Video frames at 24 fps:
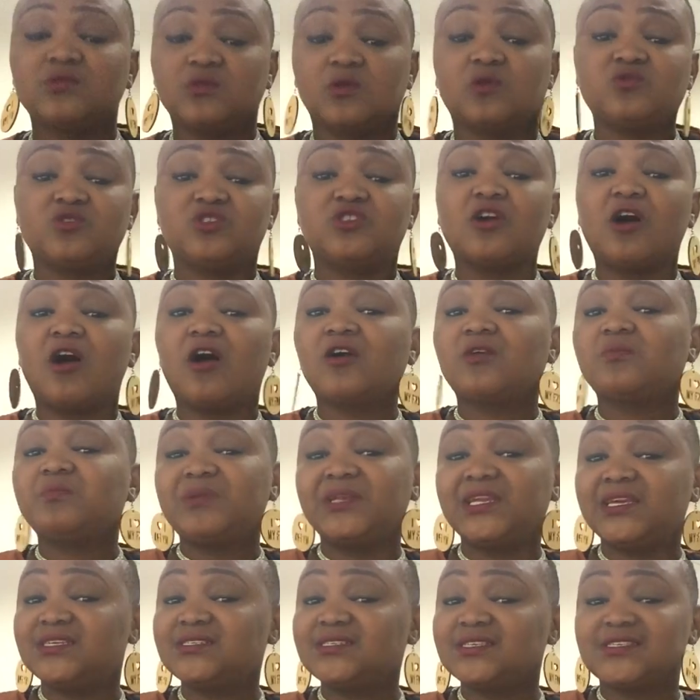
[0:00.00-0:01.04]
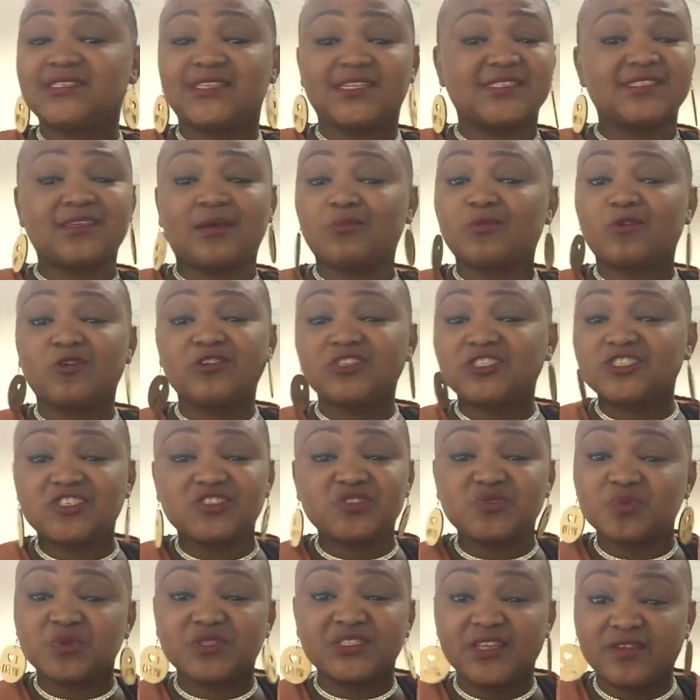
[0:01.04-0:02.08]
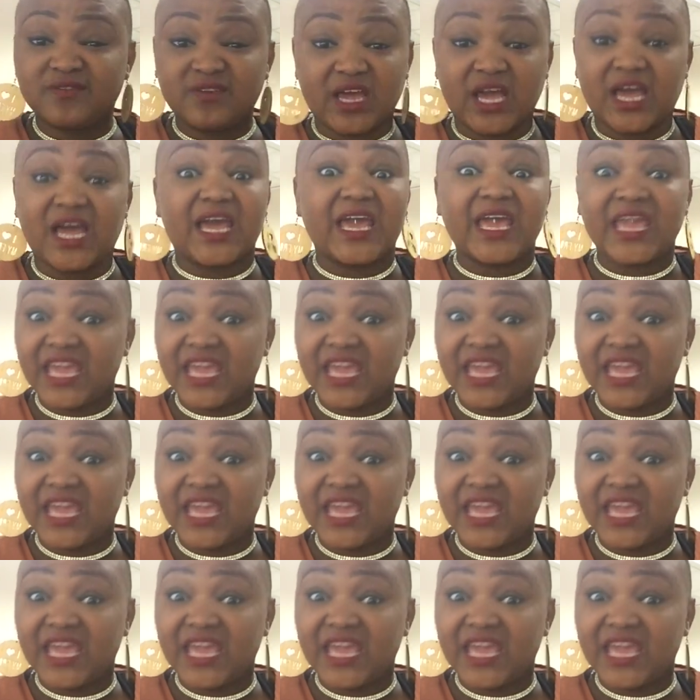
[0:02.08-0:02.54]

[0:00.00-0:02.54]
those dark places that some Christians will never